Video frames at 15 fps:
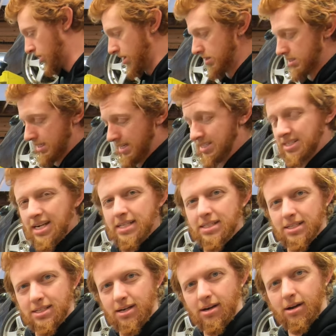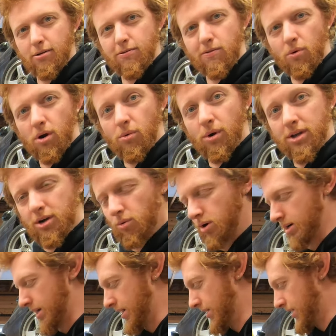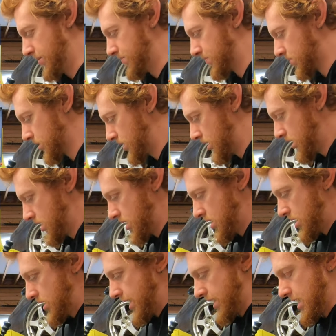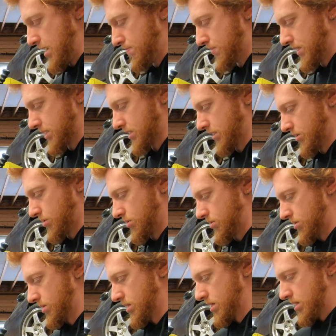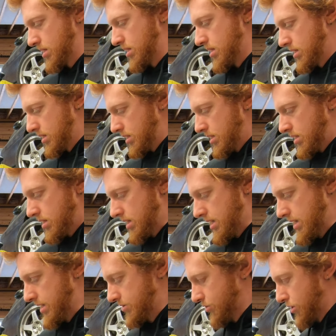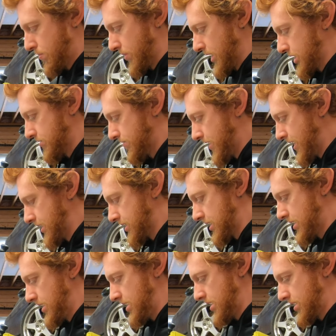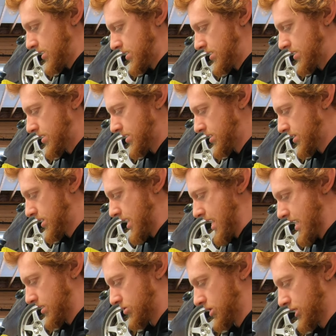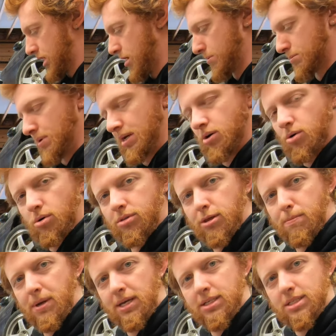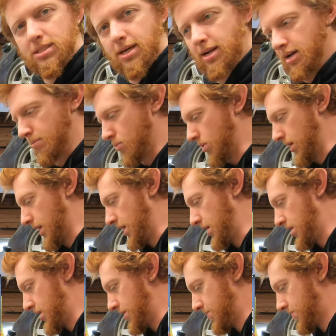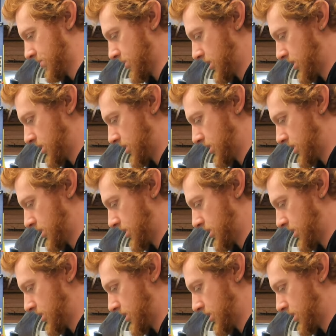or as is necessary for what you're working on. I keep this little drill press vise in here that just helps me to hold the piece that I'm working on.